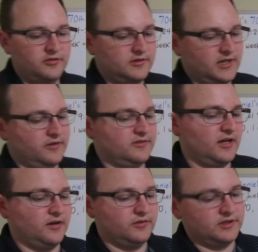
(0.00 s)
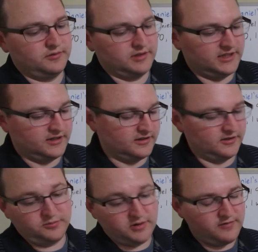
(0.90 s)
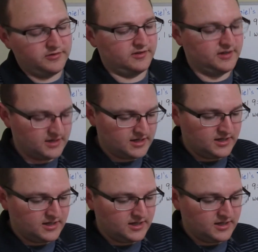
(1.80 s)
Now, it's not really related to this prophecy,